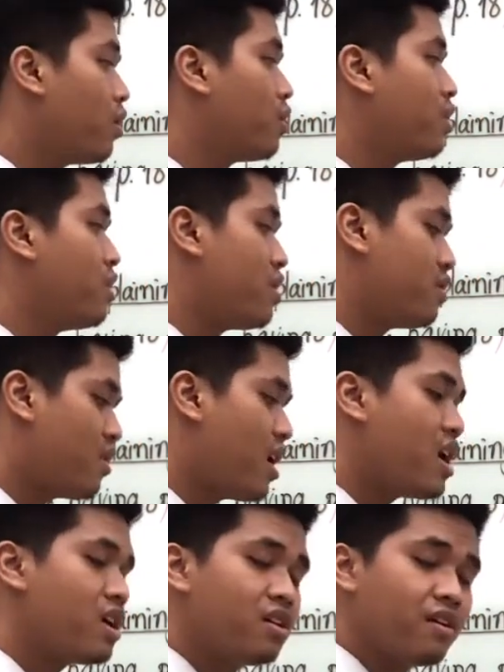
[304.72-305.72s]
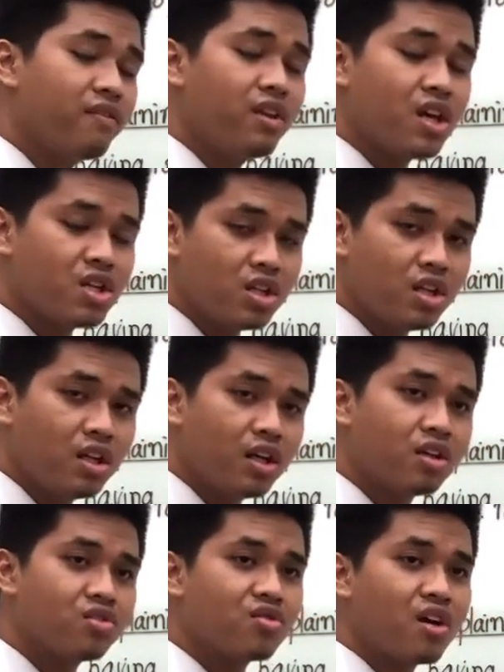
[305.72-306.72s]
this 8 definition
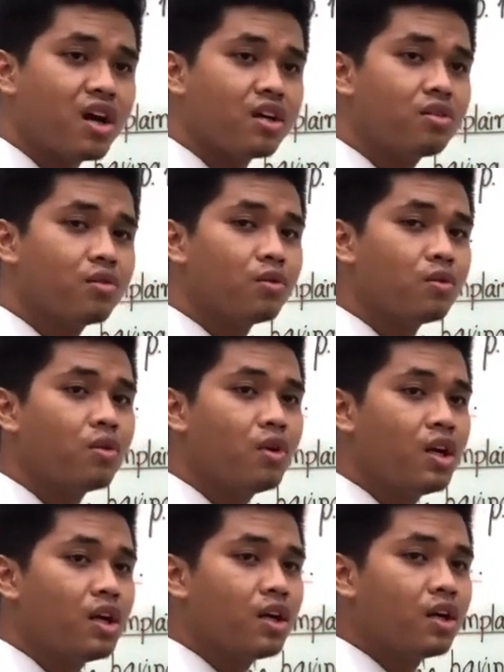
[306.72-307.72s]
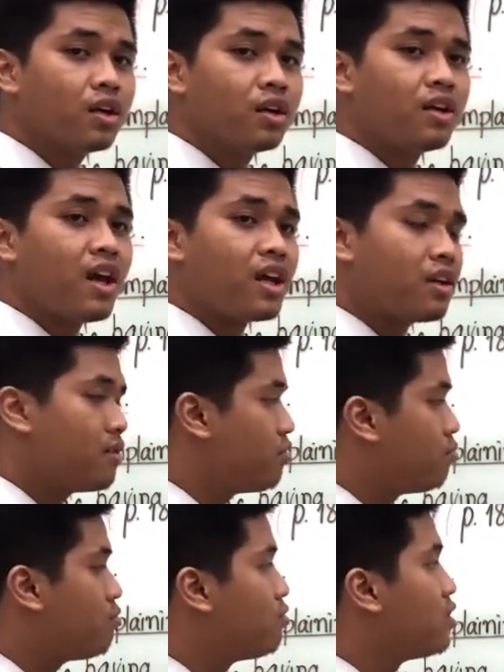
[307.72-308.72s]
and try to get
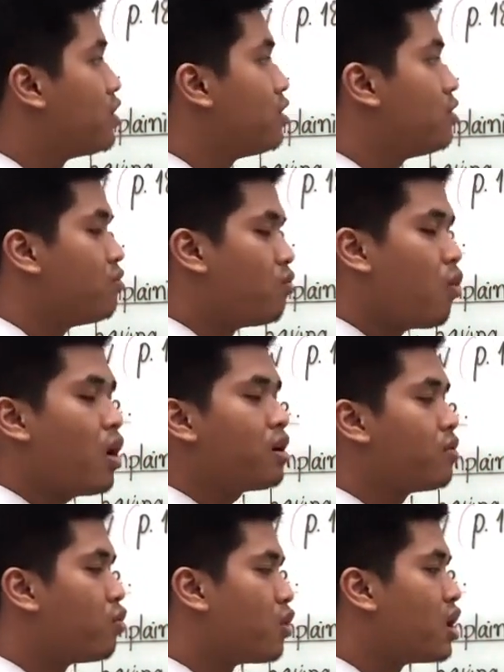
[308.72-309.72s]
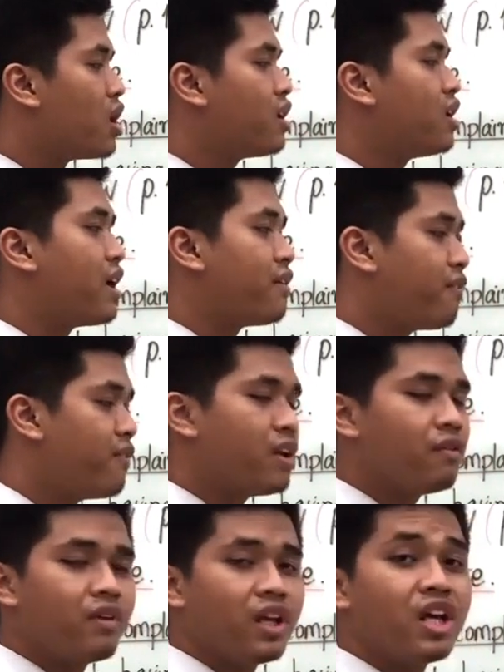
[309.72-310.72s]
what word that
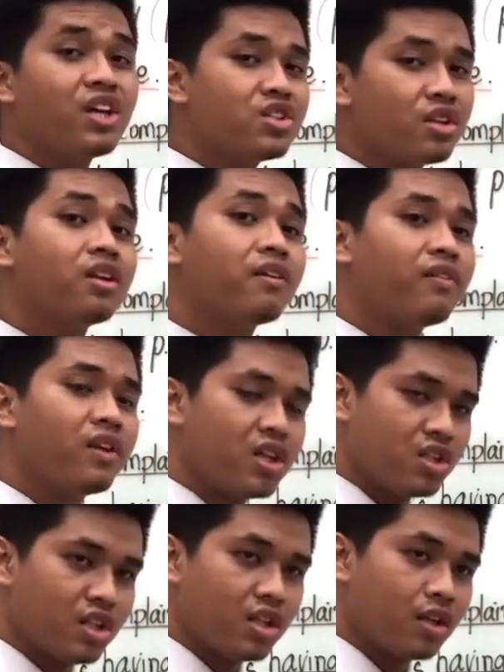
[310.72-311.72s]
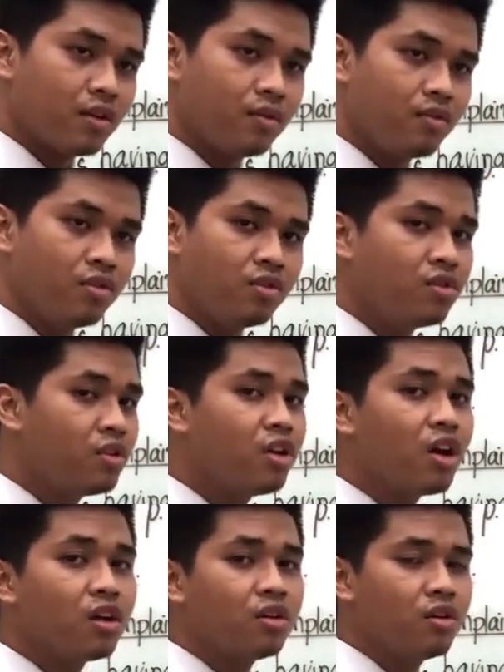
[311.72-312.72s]
fit with each definition.
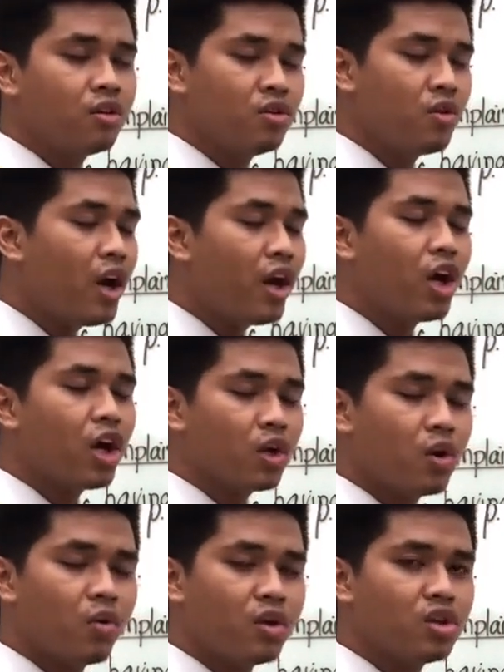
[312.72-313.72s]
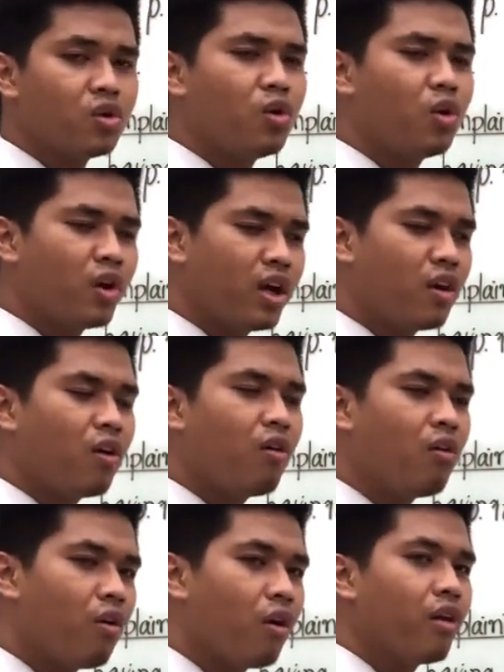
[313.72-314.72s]
You are not going to look at
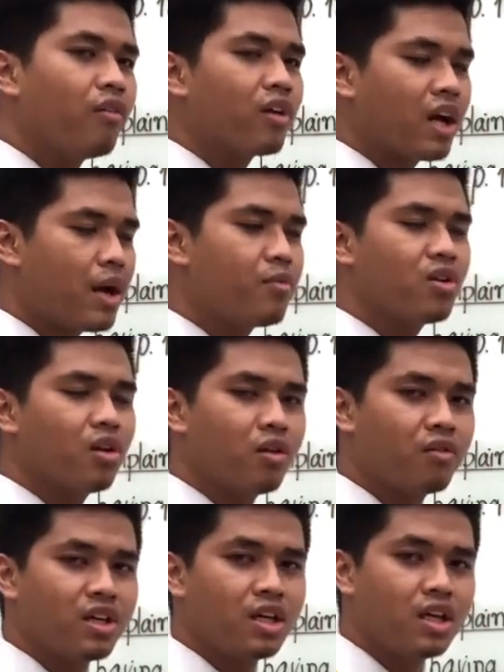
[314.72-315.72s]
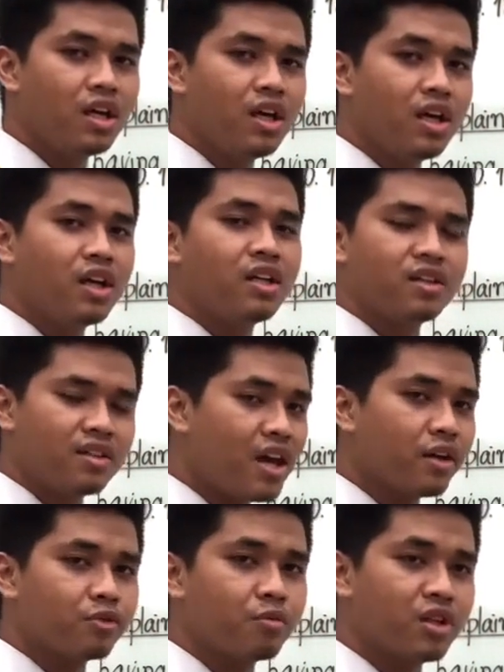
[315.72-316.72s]
all the vocabulary in the
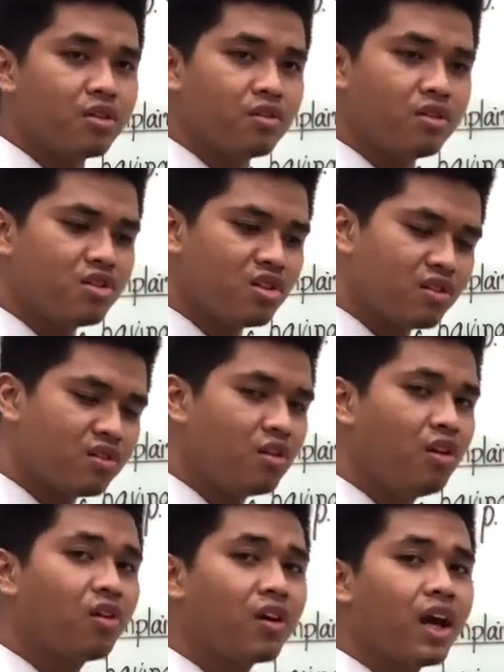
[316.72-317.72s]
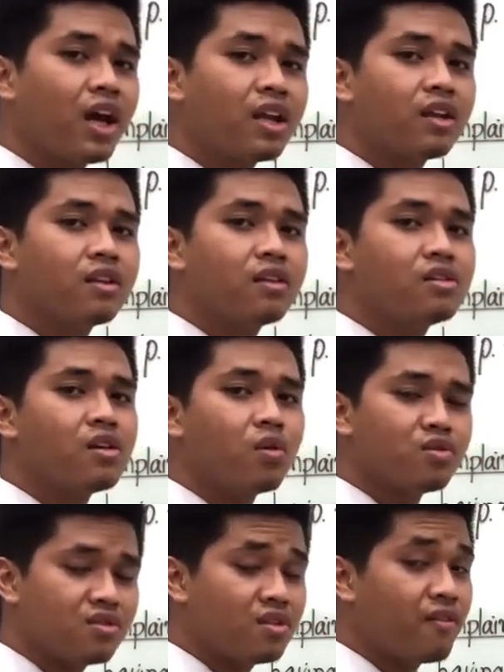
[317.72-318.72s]
text, but you just look at
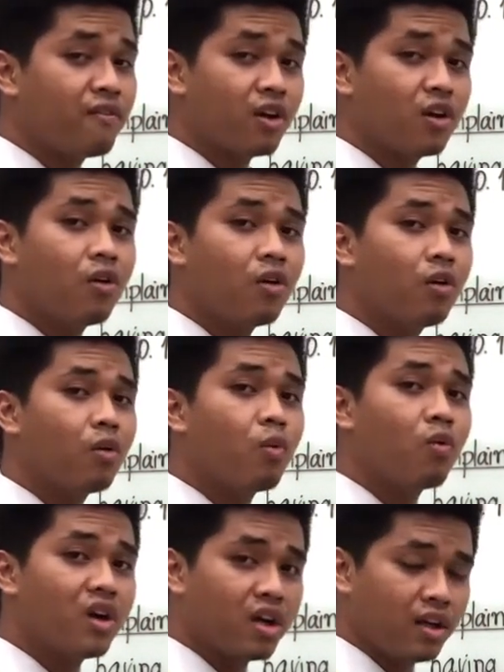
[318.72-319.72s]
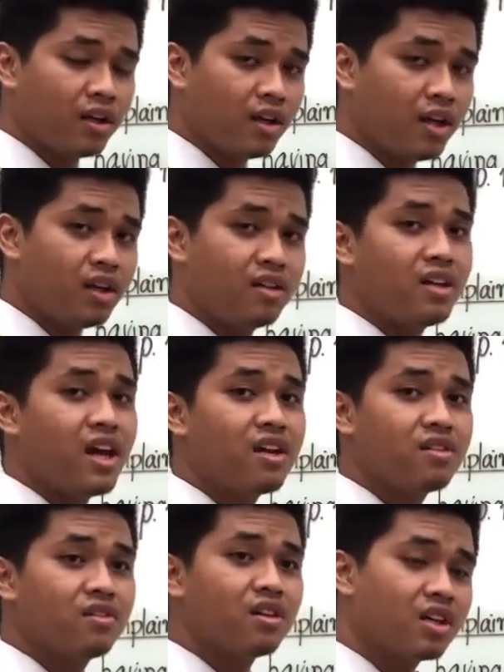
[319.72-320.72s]
those difficult words, and that
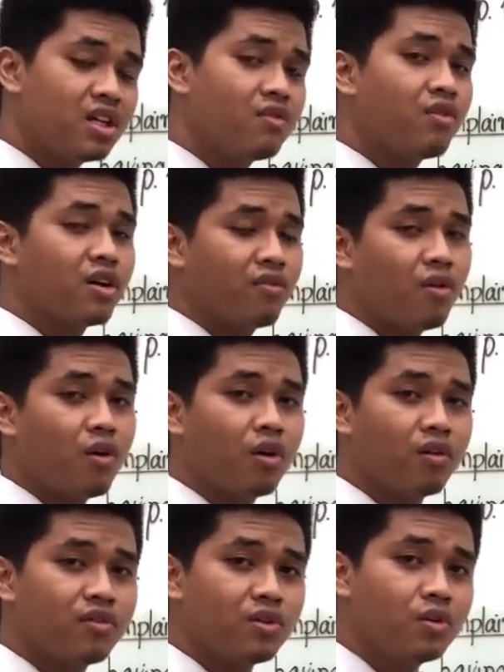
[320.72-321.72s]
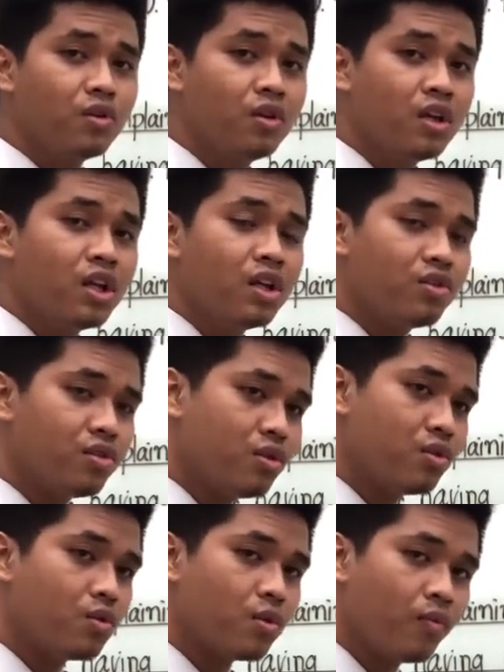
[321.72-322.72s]
is the key word for all of you to
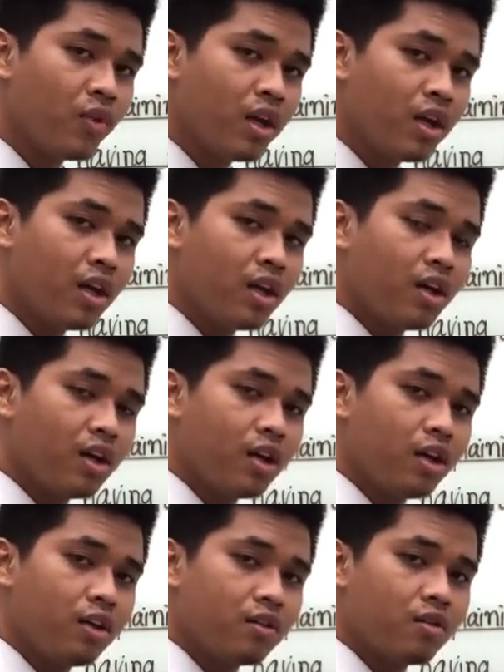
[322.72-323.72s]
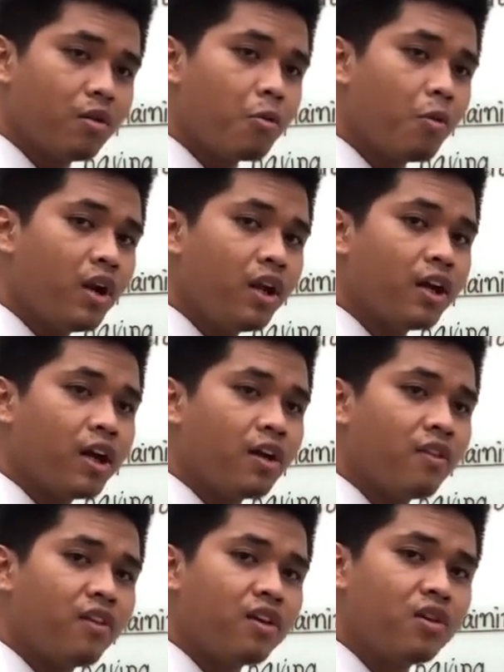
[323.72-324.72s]
do. So everyone,
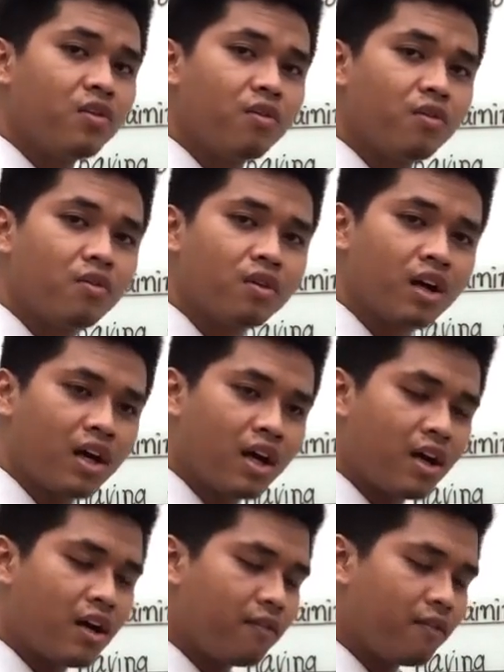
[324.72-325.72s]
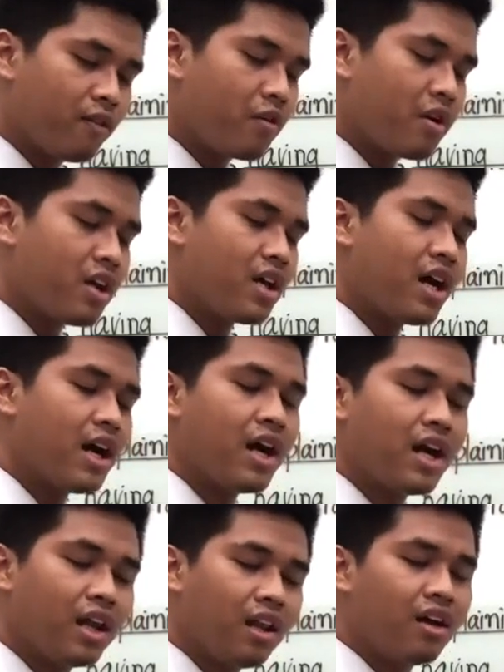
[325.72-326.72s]
I think you have already
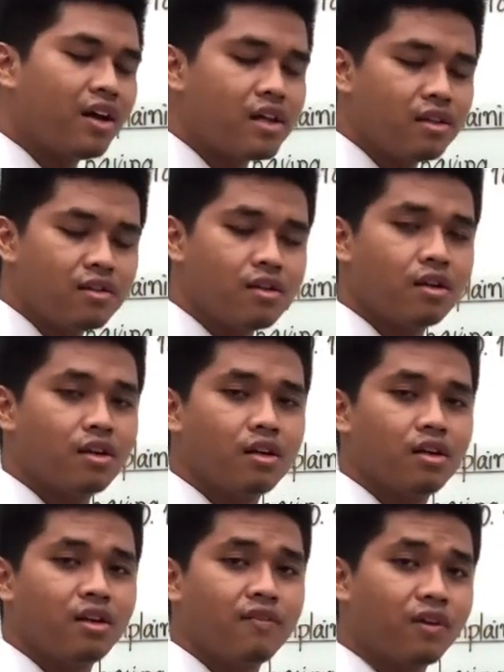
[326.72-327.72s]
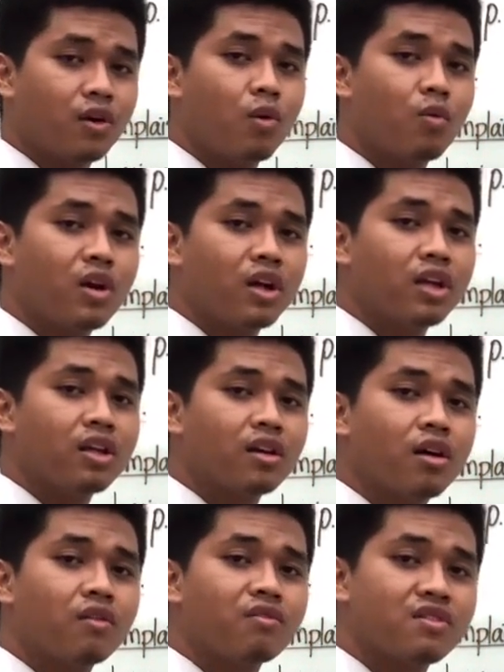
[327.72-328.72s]
highlighted the difficult word in the
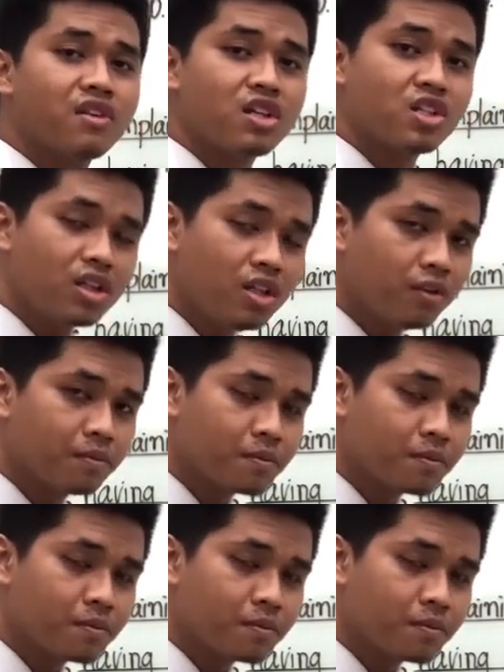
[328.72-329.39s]
conversation